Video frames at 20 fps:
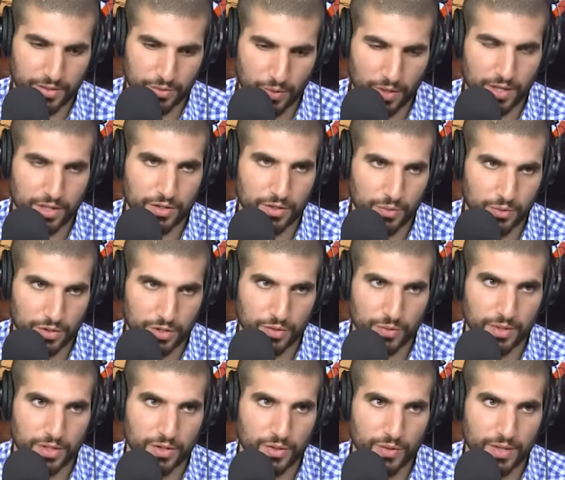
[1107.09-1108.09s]
Do you want? Do
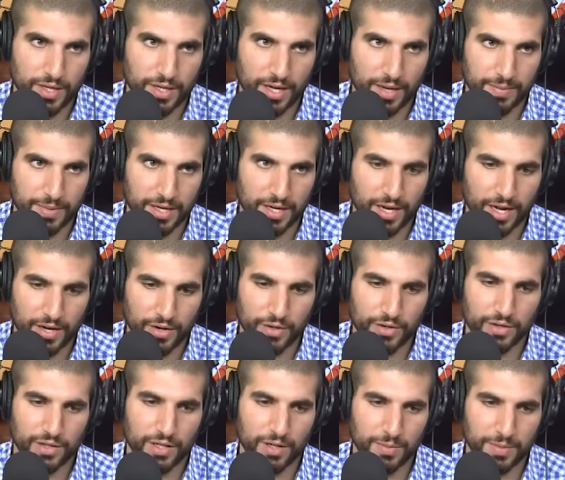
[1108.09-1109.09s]
should we do it? I mean, I know
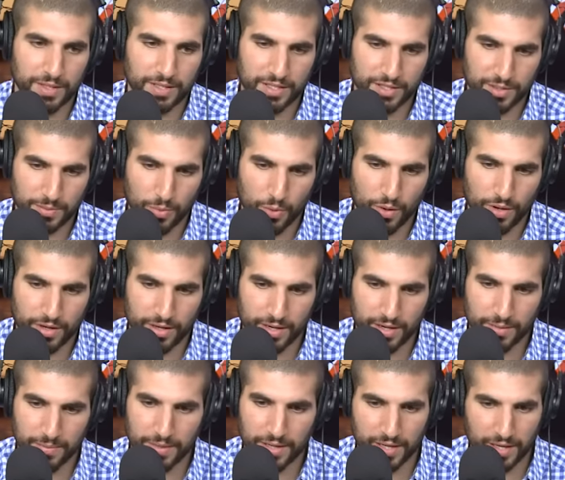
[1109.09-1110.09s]
you're a little bit disappointed
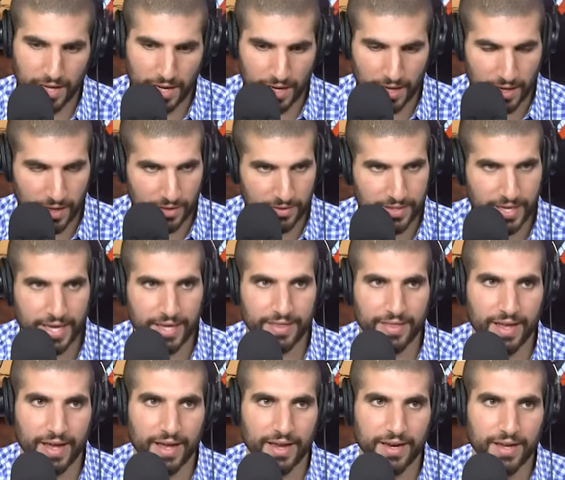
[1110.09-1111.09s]
in me, and I, uh, and I'll take
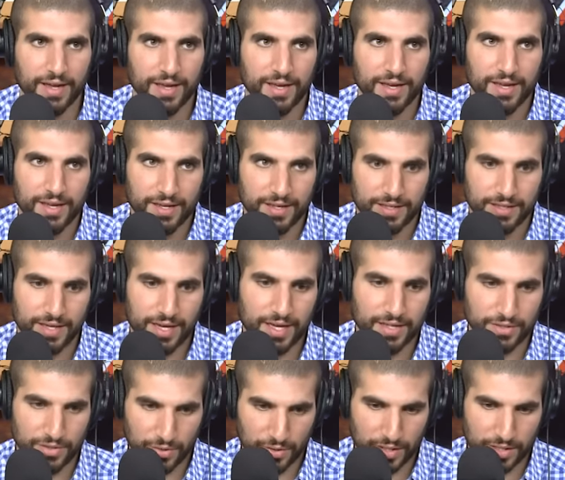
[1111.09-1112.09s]
that. Yeah.
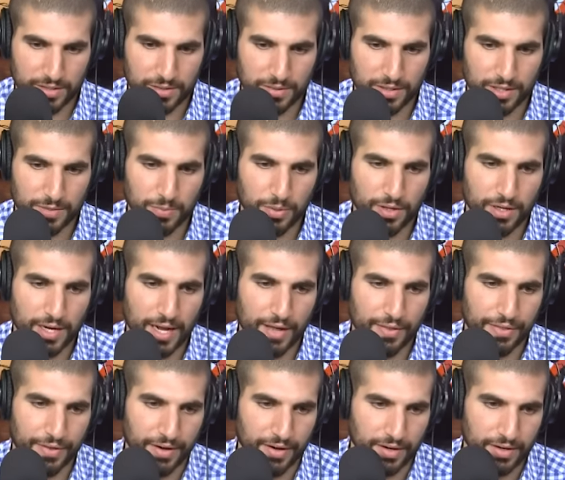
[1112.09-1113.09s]
Yeah. So let's let's put it
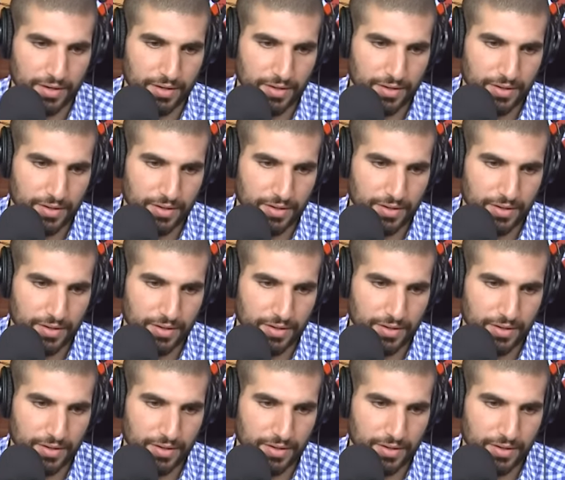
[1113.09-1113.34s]
out there.